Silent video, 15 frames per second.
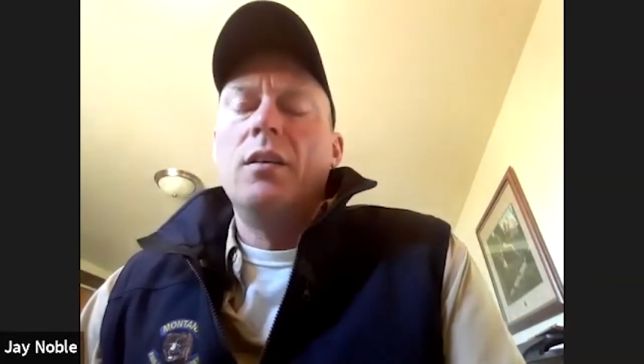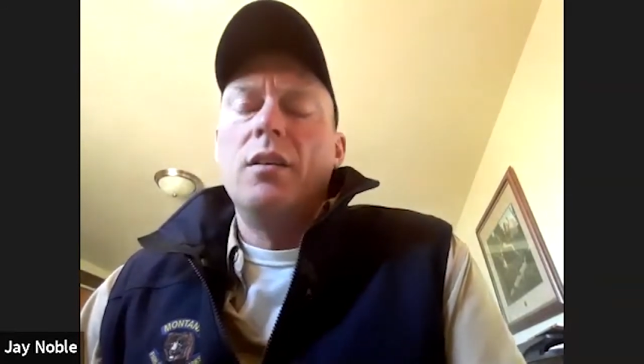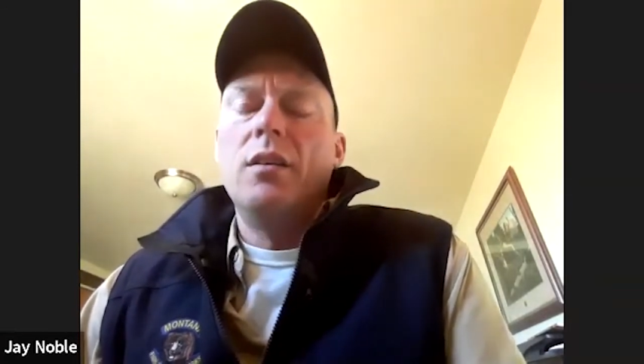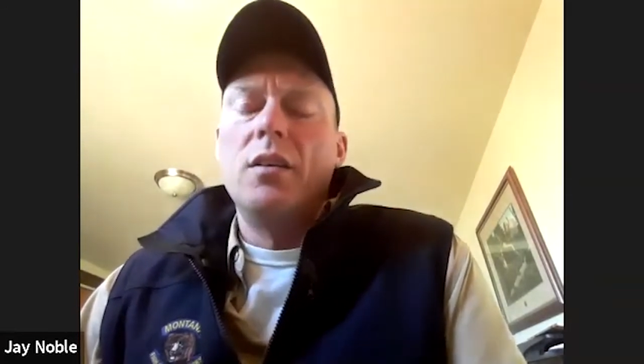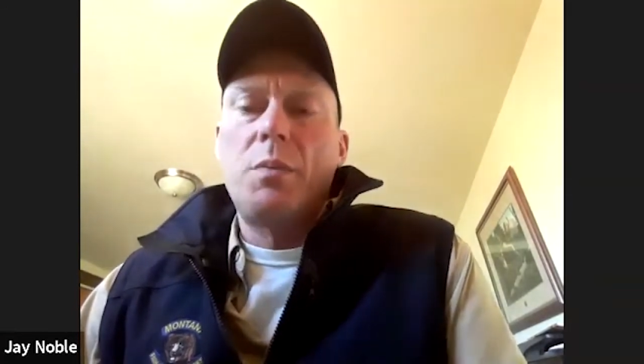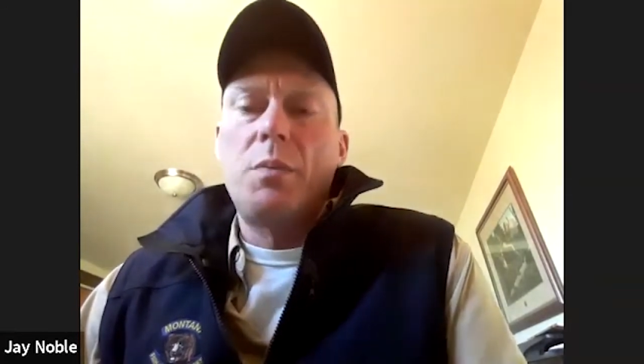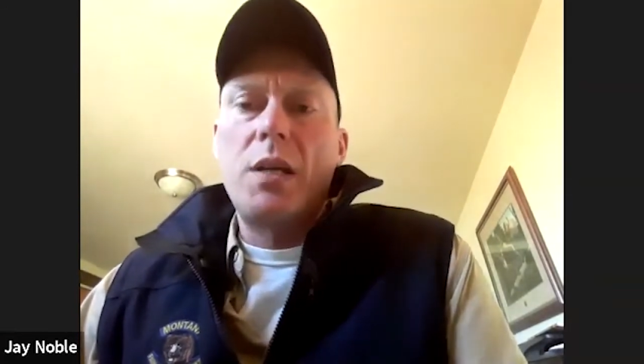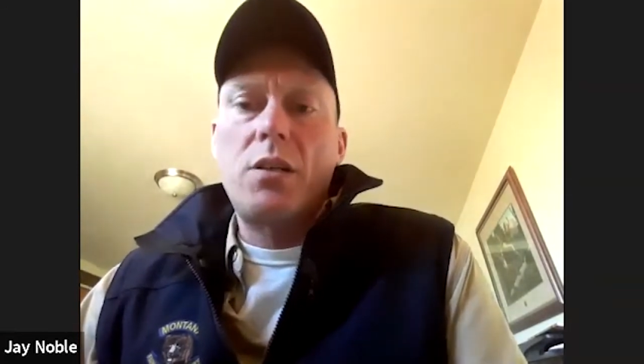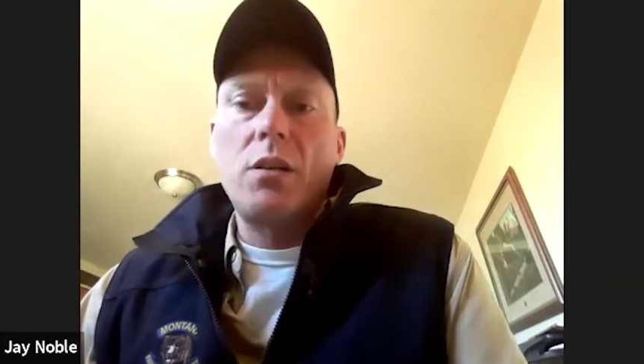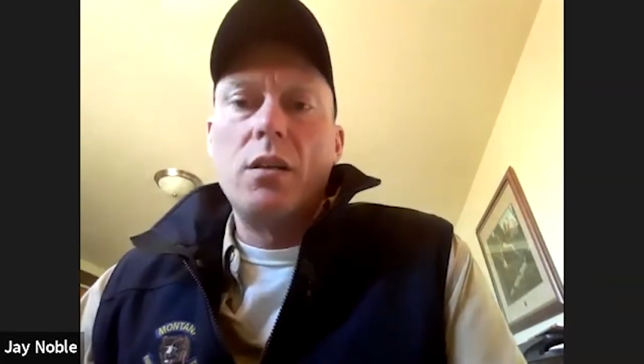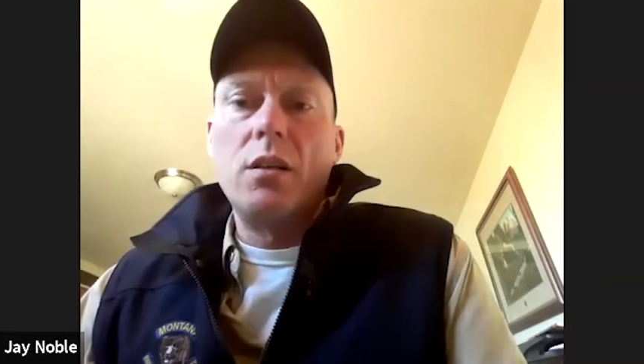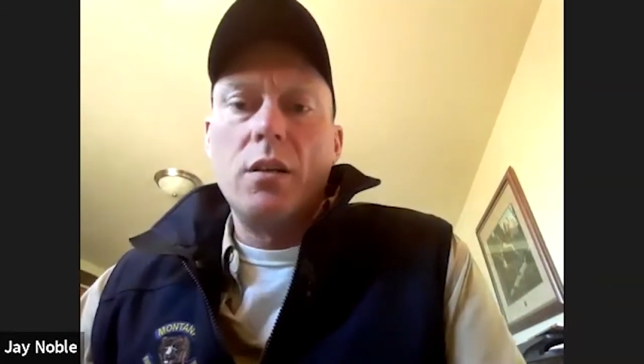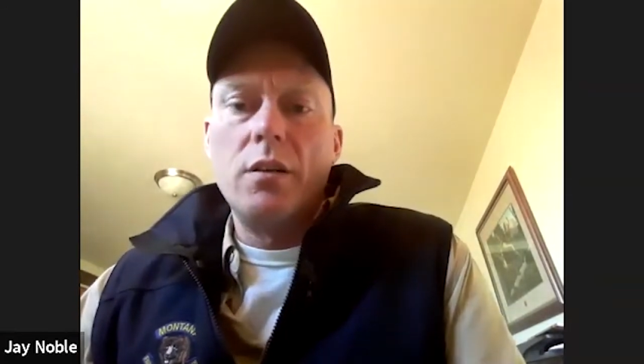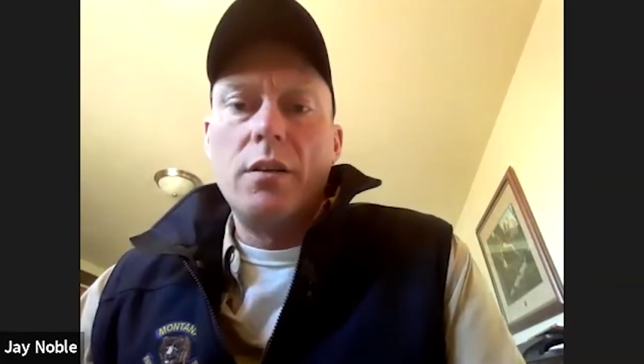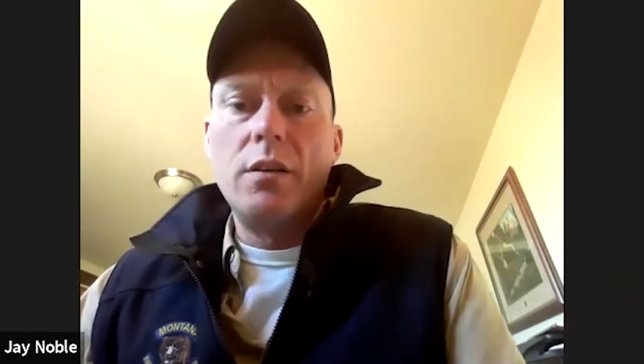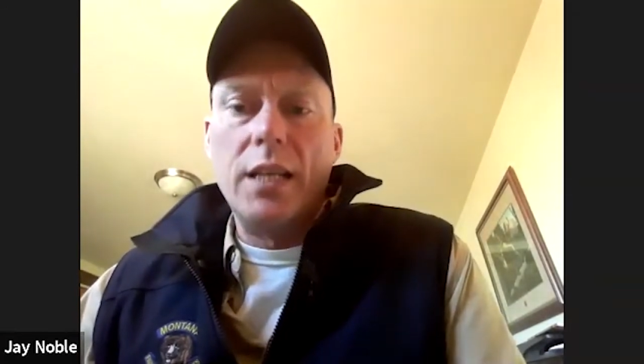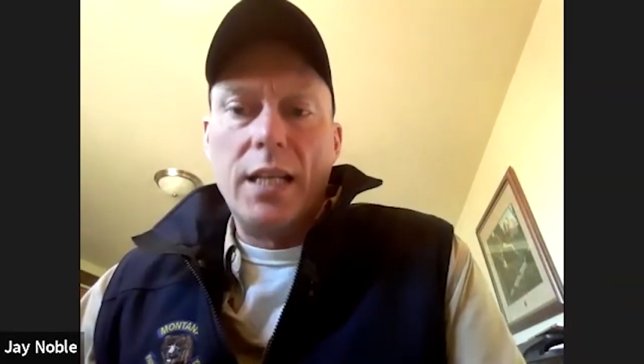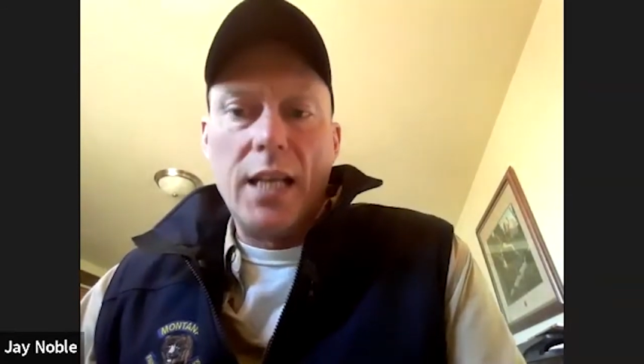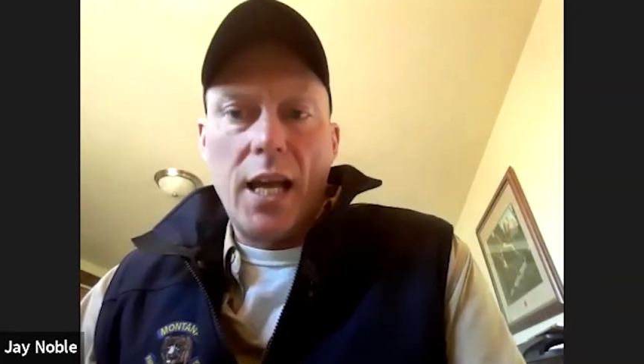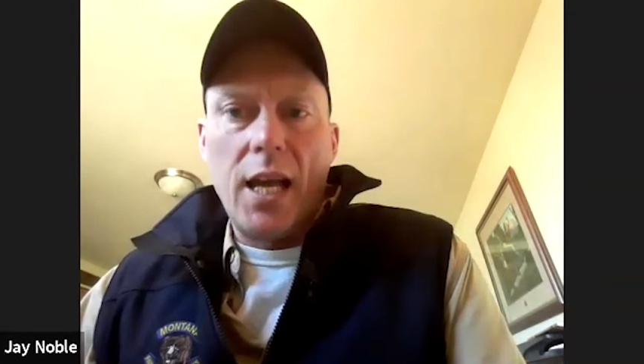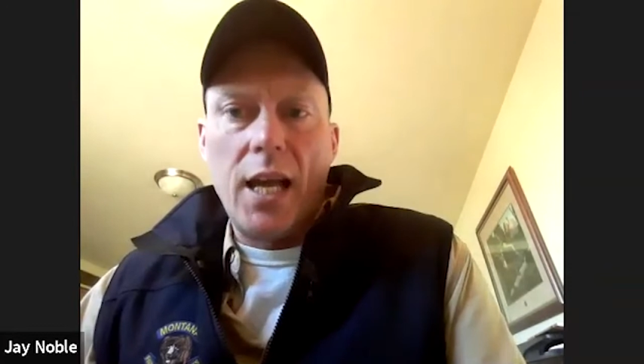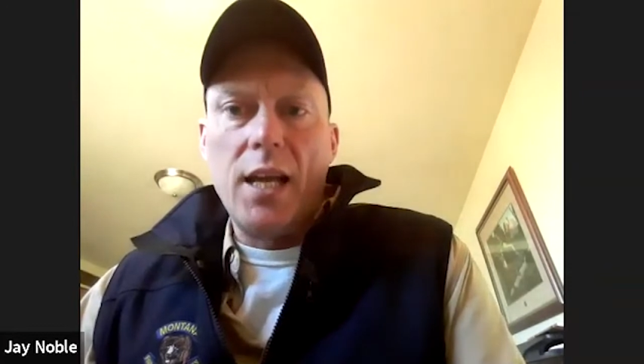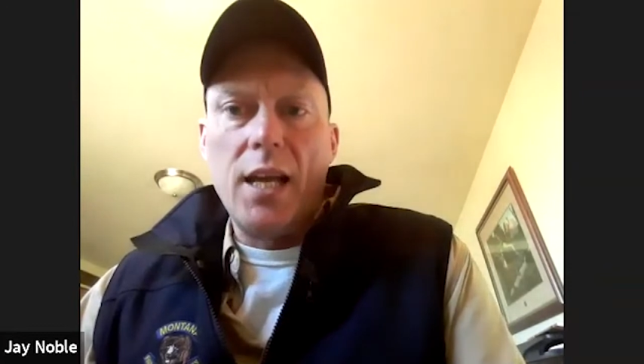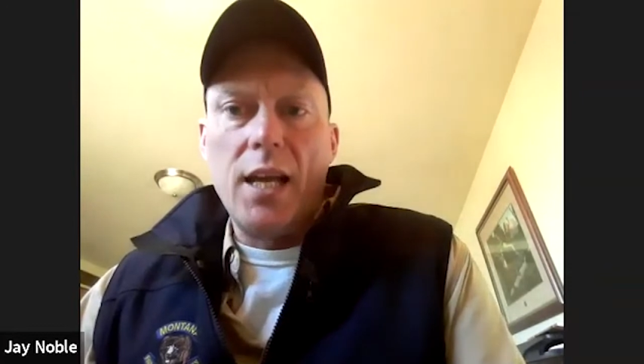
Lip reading: especially during the day,